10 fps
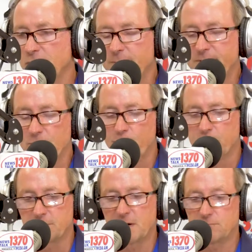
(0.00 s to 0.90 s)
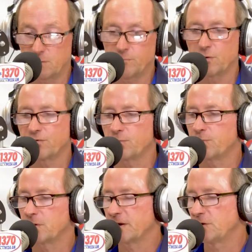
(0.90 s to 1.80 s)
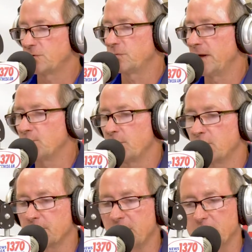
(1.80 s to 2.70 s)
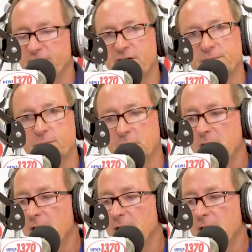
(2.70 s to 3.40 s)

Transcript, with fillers: I mean, we'll put them on well both. We'll put them on YouTube and we'll put them on our Facebook.